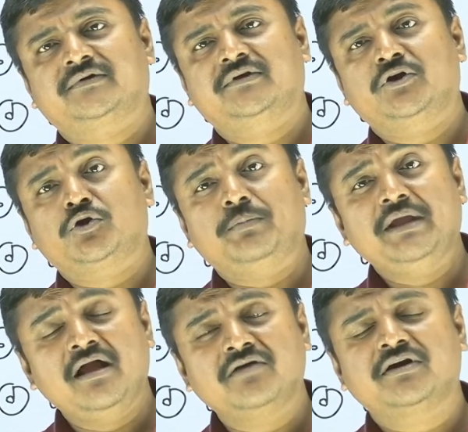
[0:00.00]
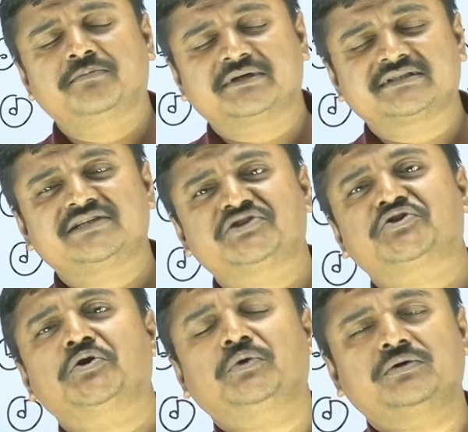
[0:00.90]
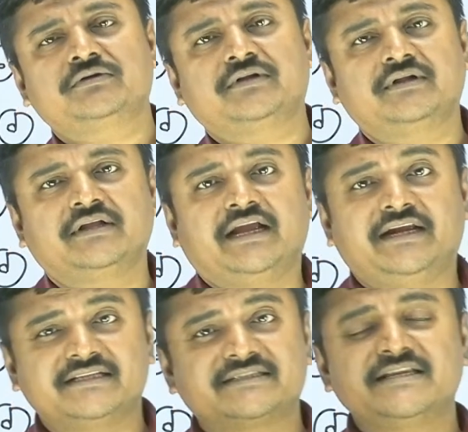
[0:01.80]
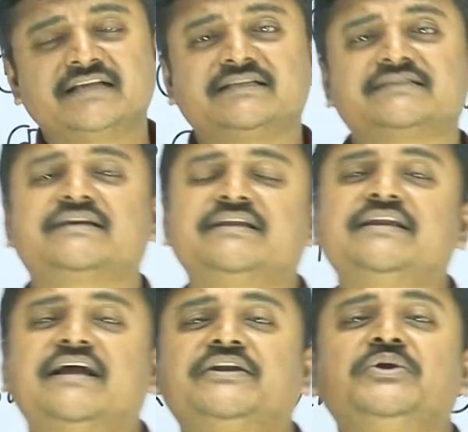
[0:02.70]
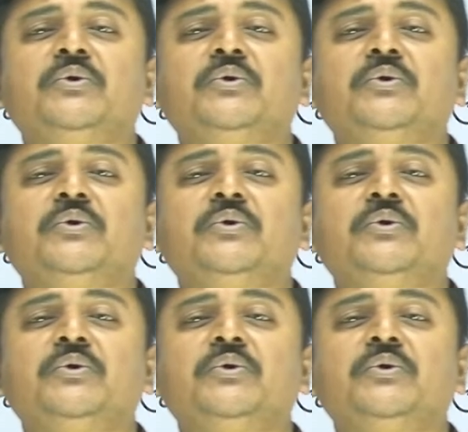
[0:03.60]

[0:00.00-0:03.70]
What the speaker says: To be 100% sure, It is necessary that you